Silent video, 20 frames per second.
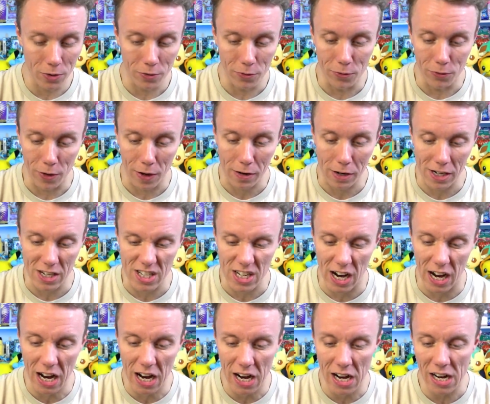Very
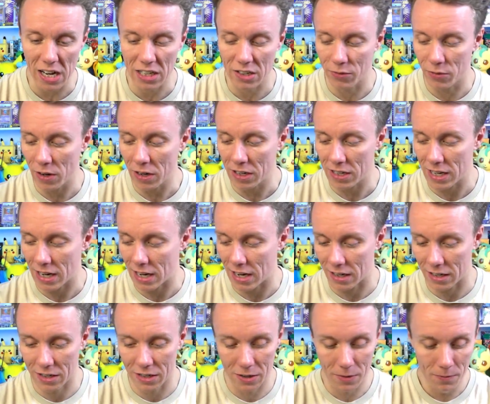dark, very
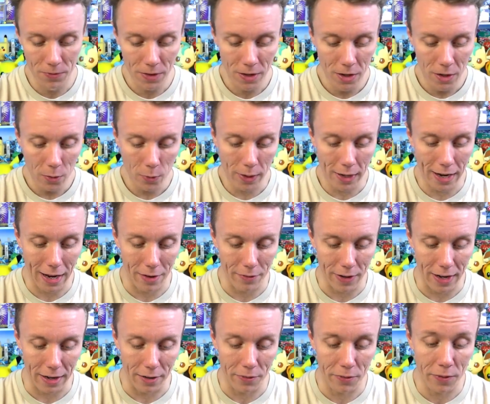dark. We have
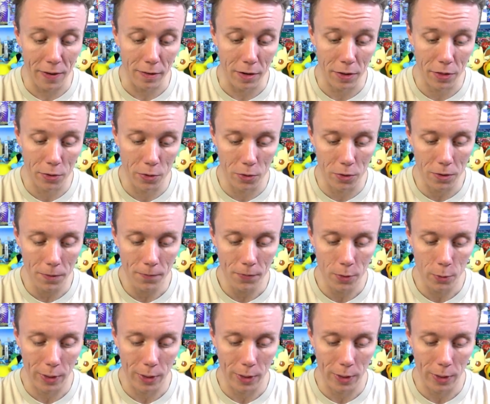a Ferrothorn.